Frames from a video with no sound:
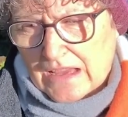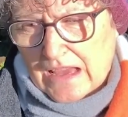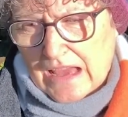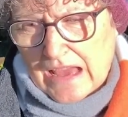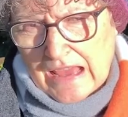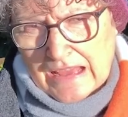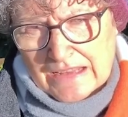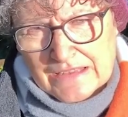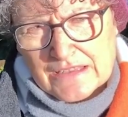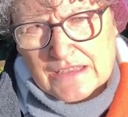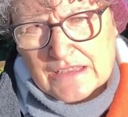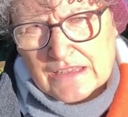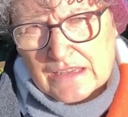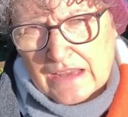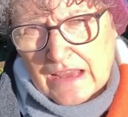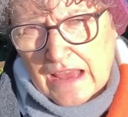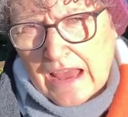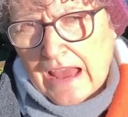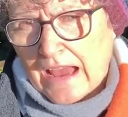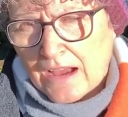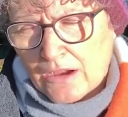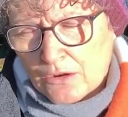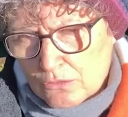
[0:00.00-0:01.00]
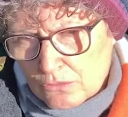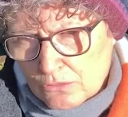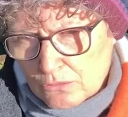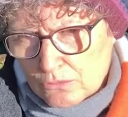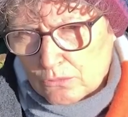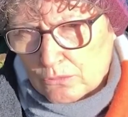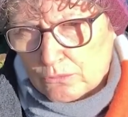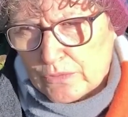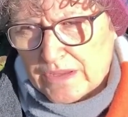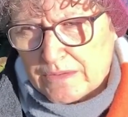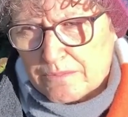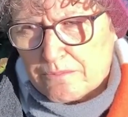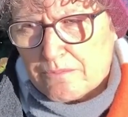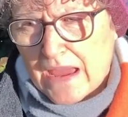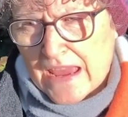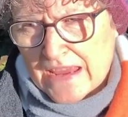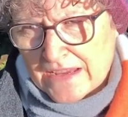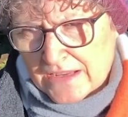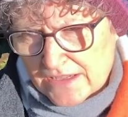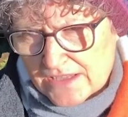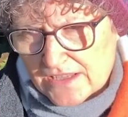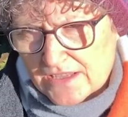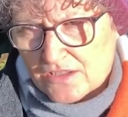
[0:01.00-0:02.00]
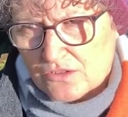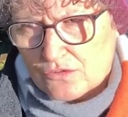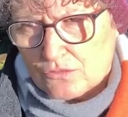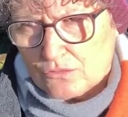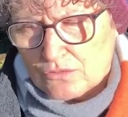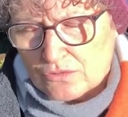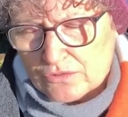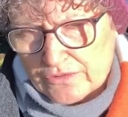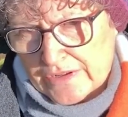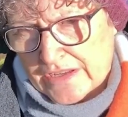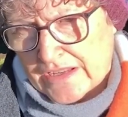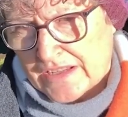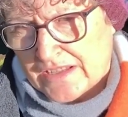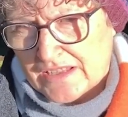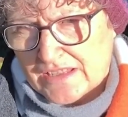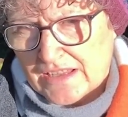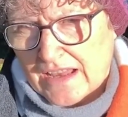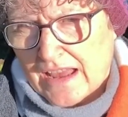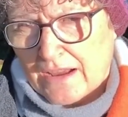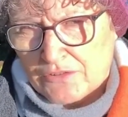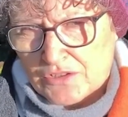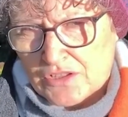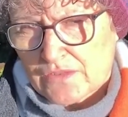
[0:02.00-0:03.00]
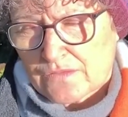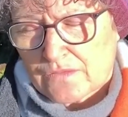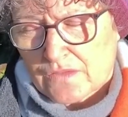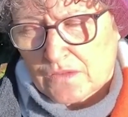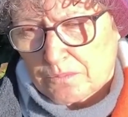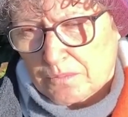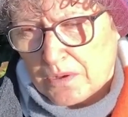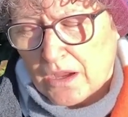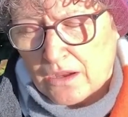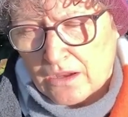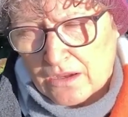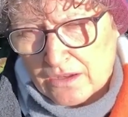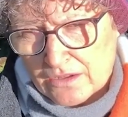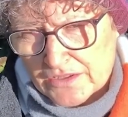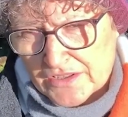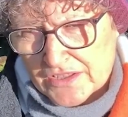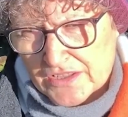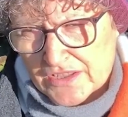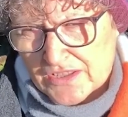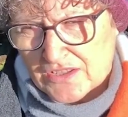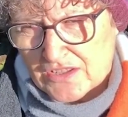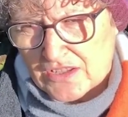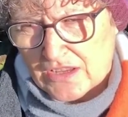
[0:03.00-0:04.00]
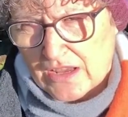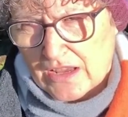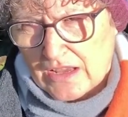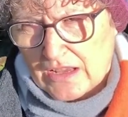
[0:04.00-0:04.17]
and how we make stories out of the past,